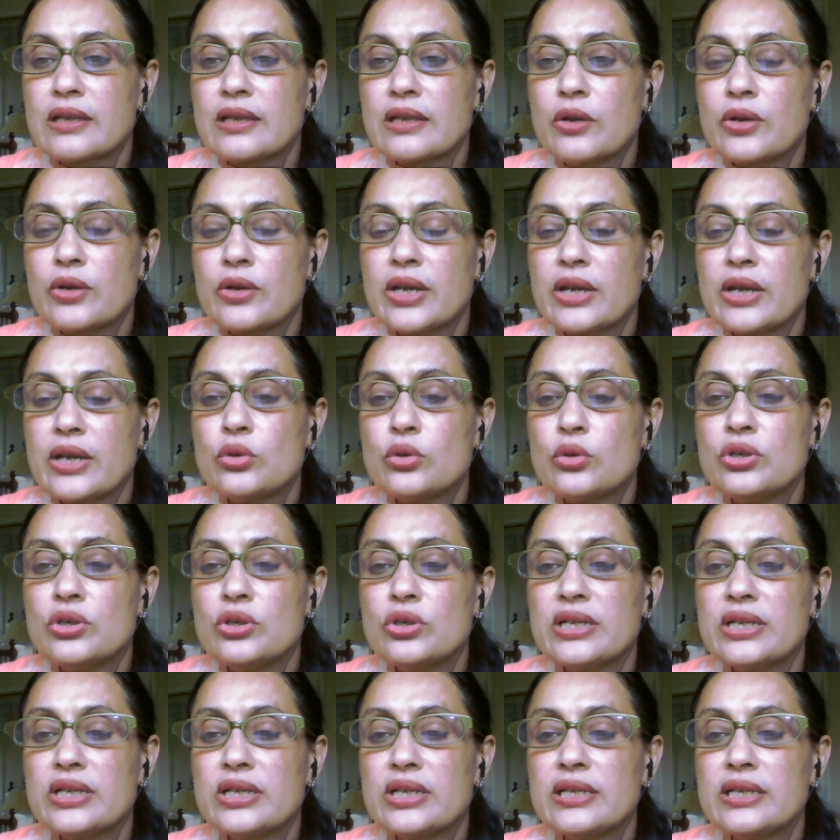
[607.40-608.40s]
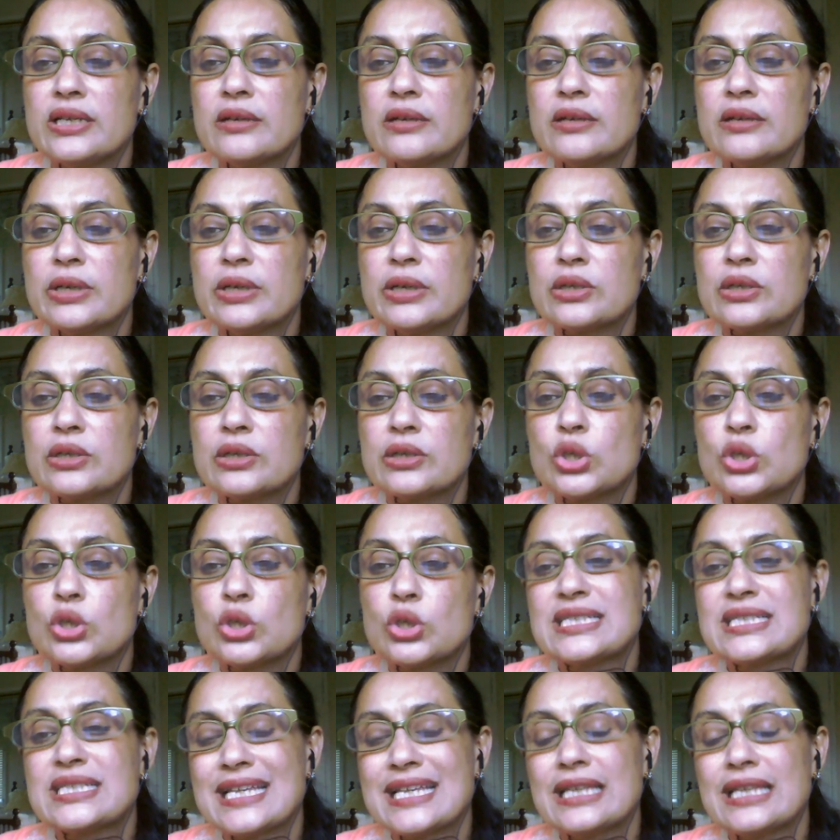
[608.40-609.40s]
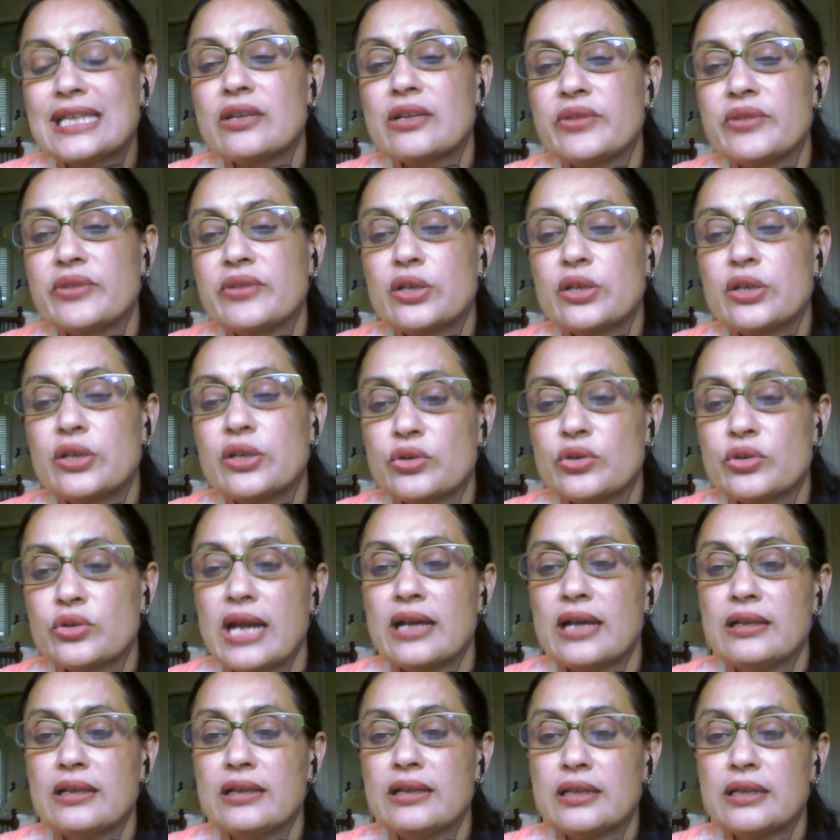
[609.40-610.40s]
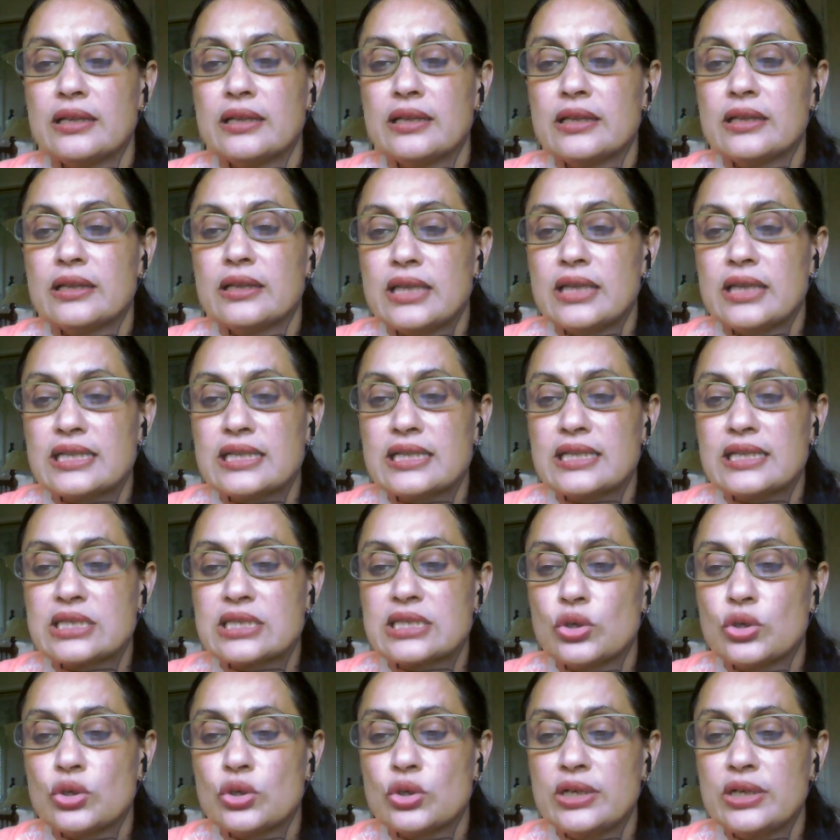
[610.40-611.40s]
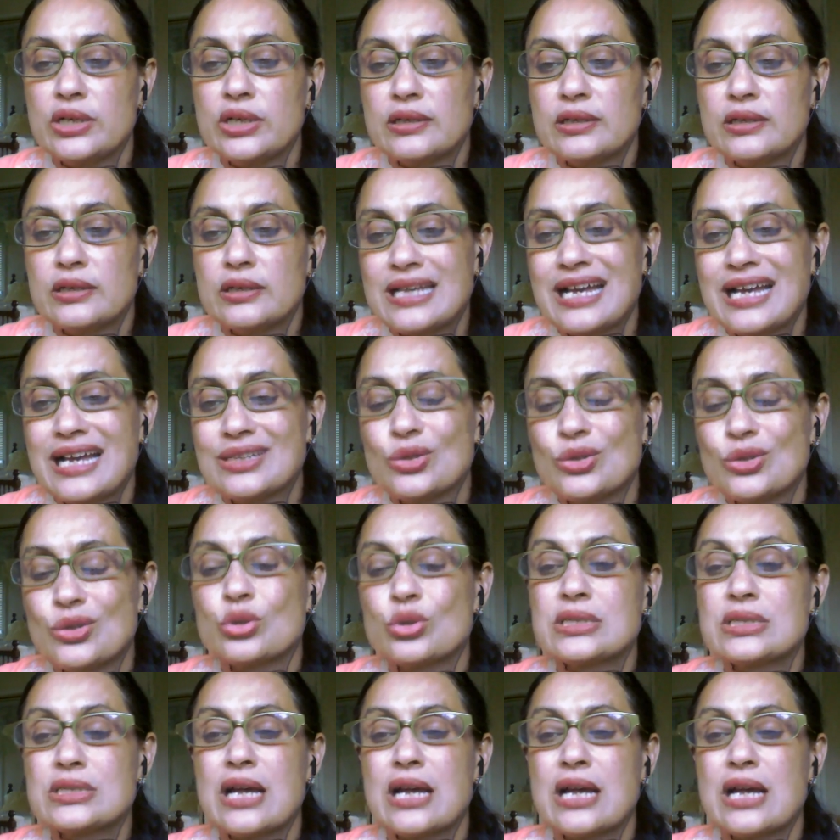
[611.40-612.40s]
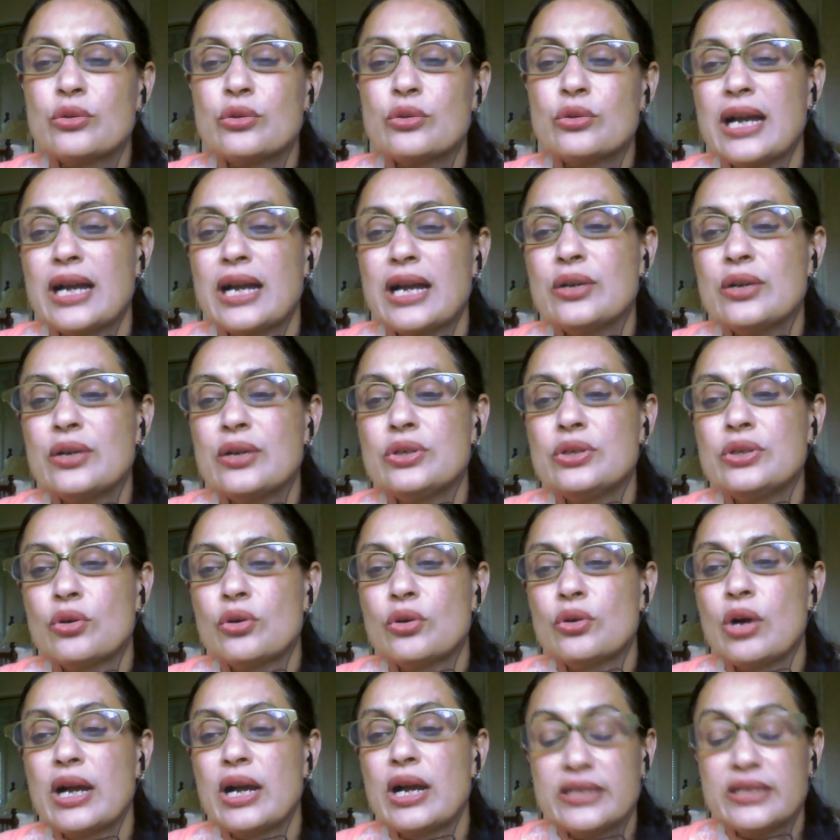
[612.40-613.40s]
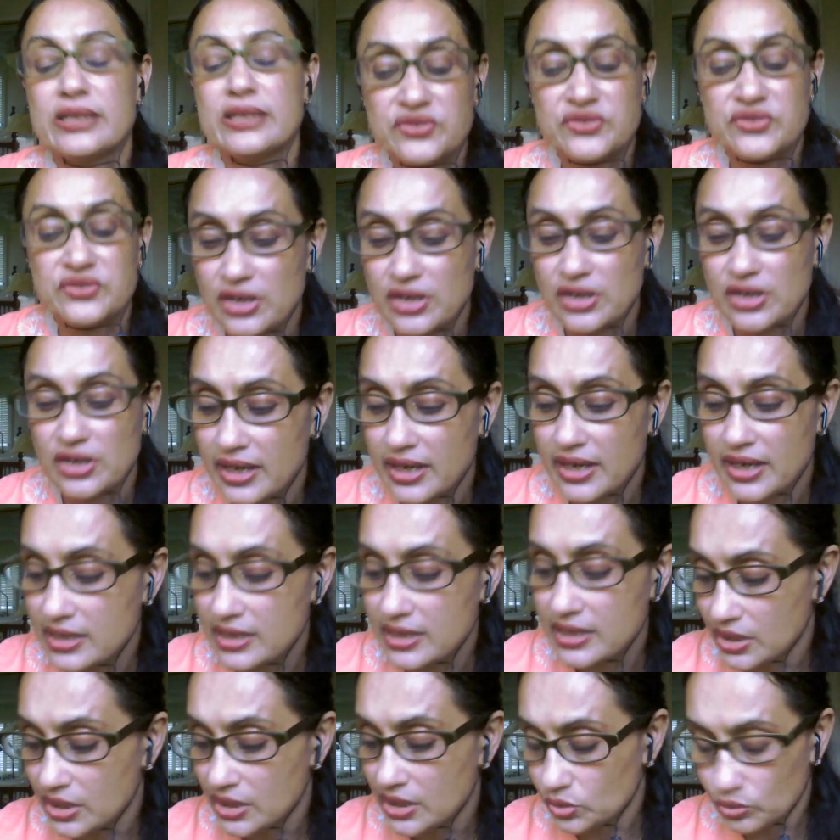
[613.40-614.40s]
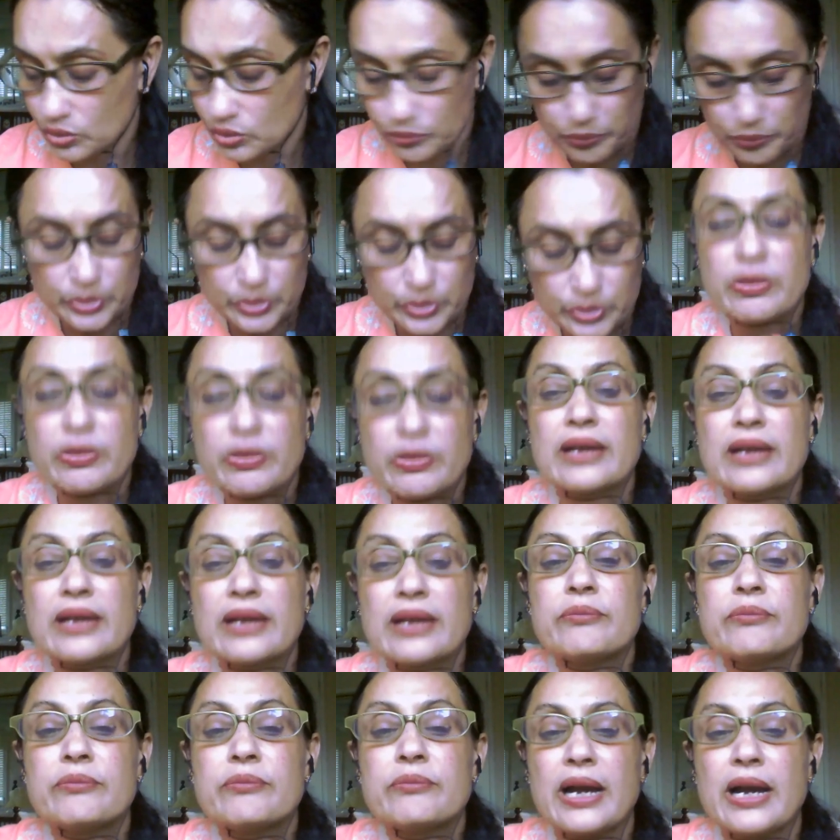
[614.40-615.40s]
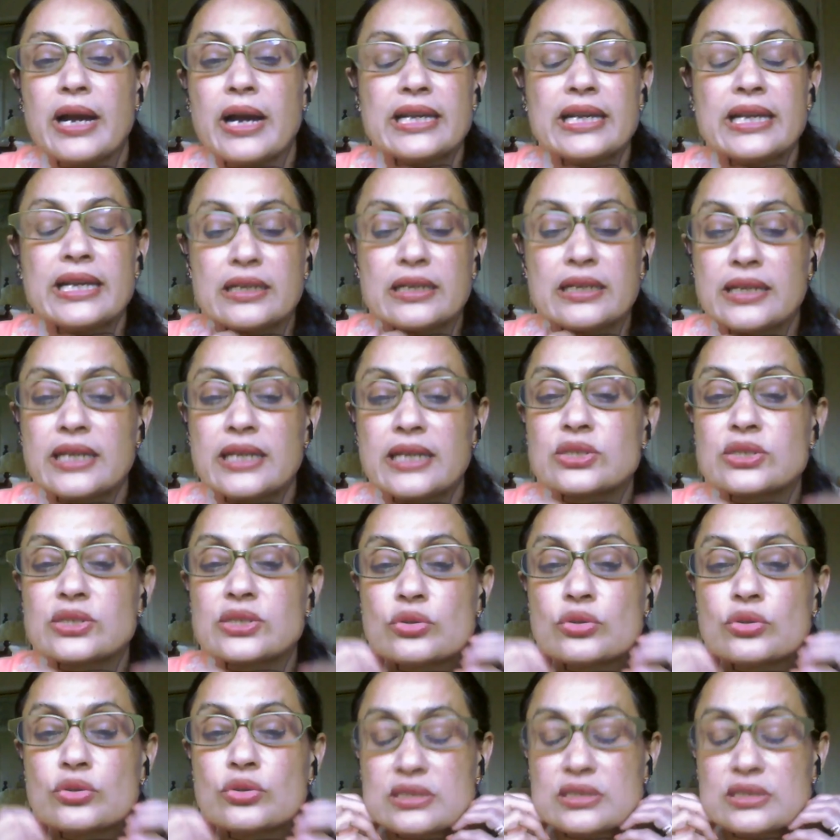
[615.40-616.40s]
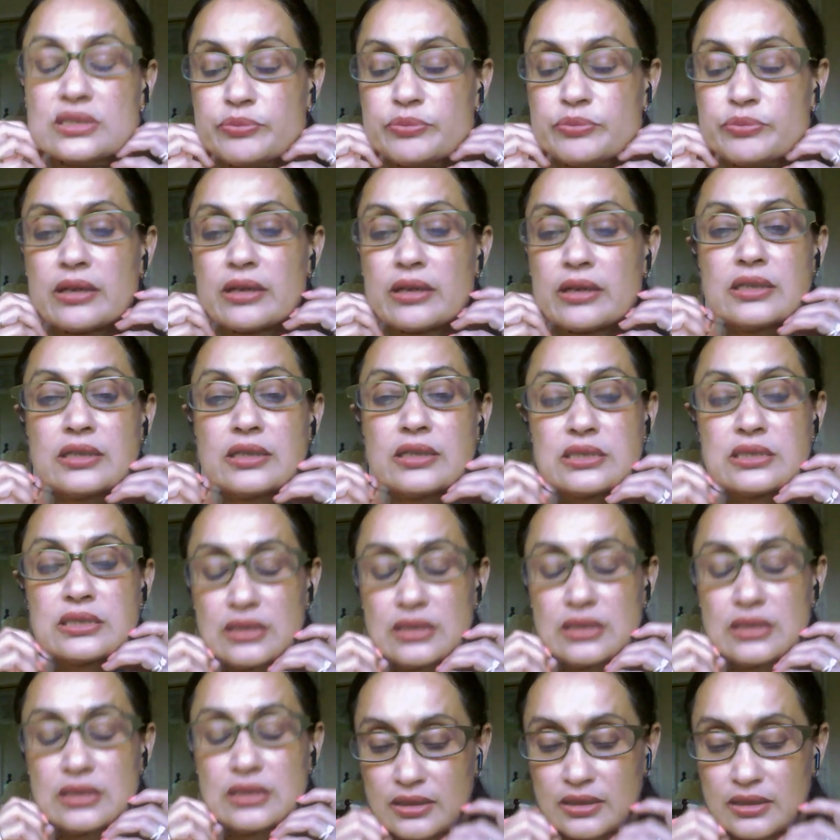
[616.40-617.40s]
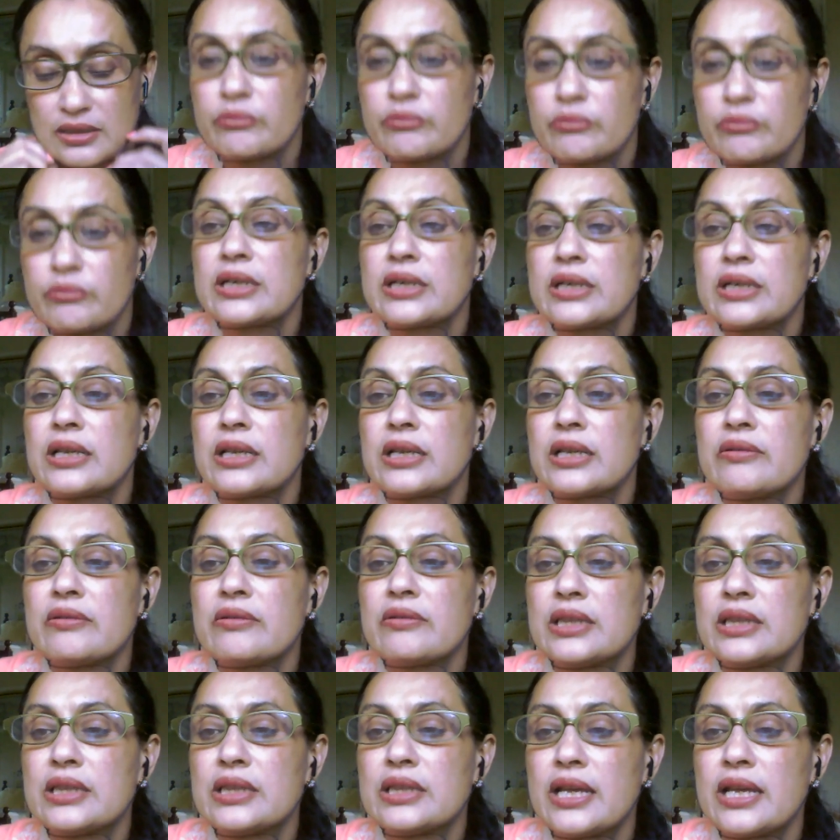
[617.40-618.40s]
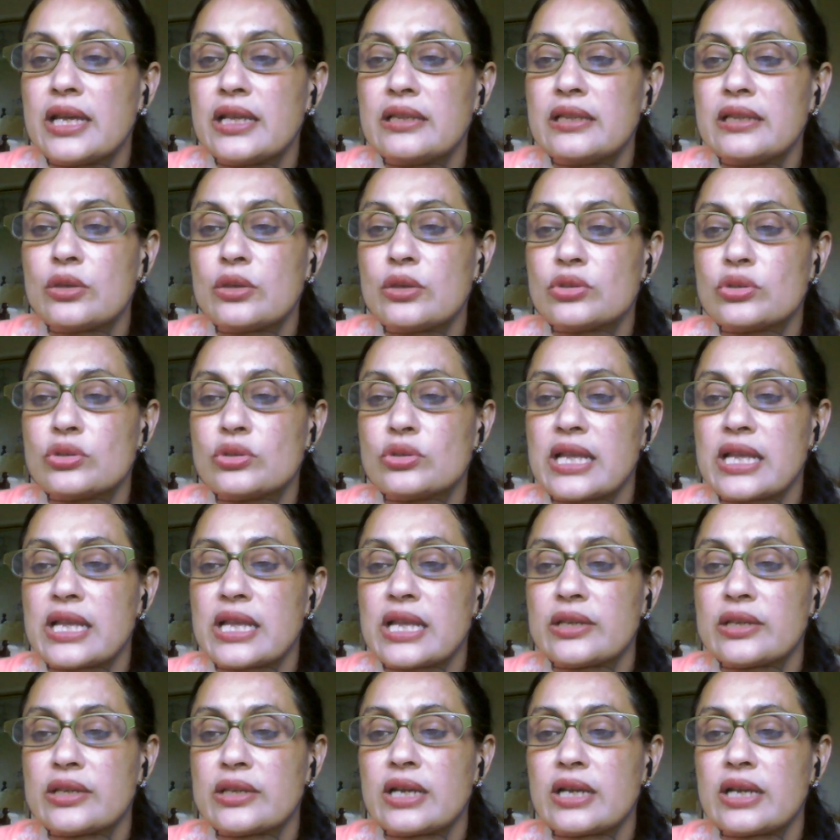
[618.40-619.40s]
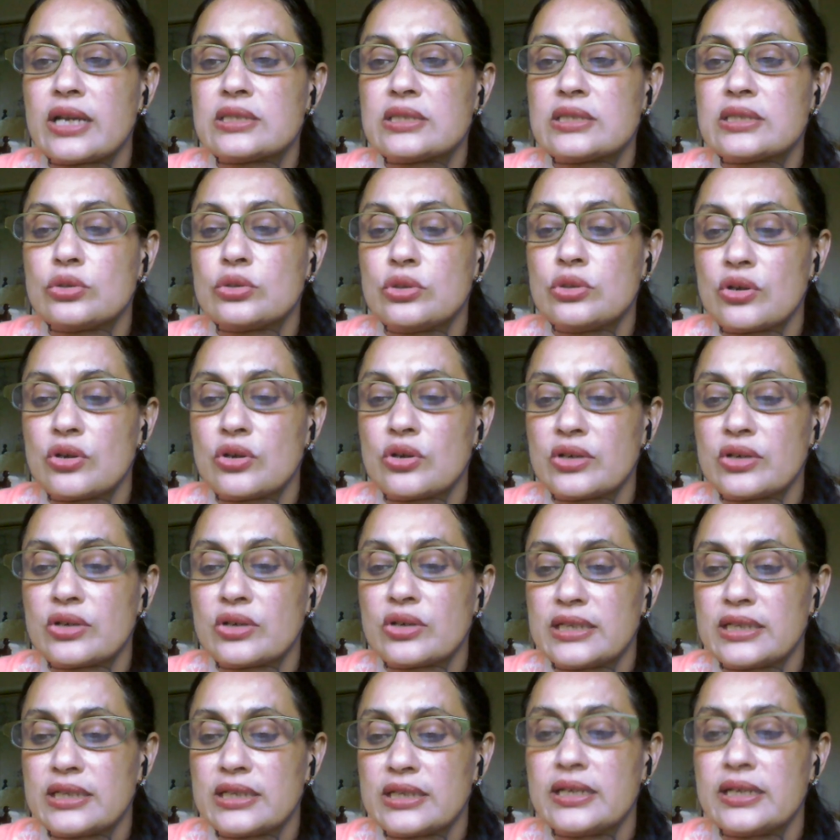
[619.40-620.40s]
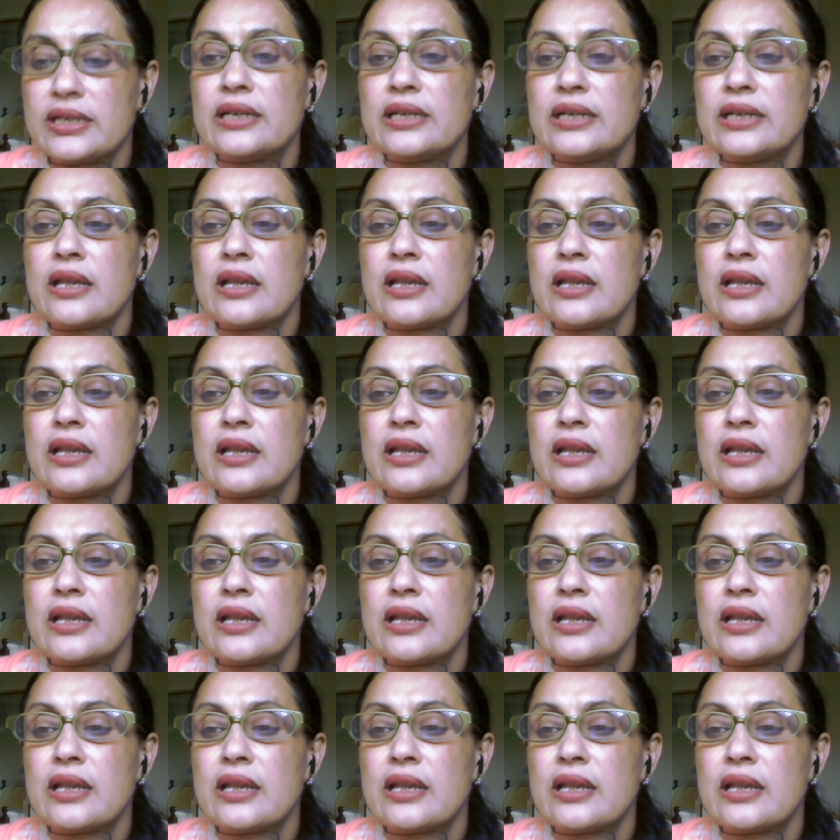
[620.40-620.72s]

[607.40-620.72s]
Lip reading: Okay, could not hear but could see the video. Yeah, that's good. Yeah, no sound. I don't know. I did try to put my mic next to the speakers, but even then, looks like you guys could not hear it.